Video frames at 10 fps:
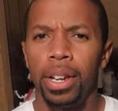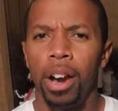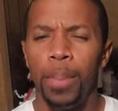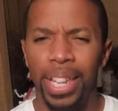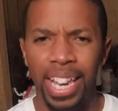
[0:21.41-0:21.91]

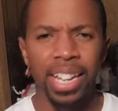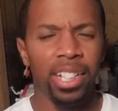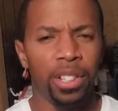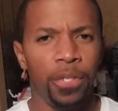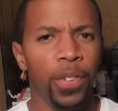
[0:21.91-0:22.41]
are
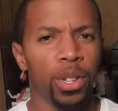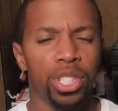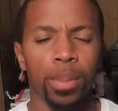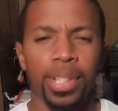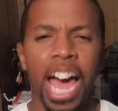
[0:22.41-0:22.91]
beginning to feel
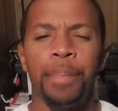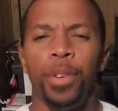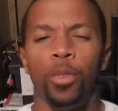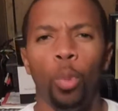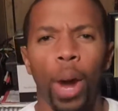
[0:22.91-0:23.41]
some type
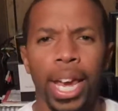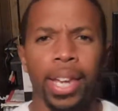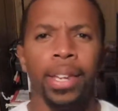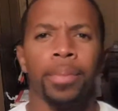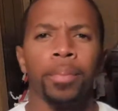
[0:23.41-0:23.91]
of way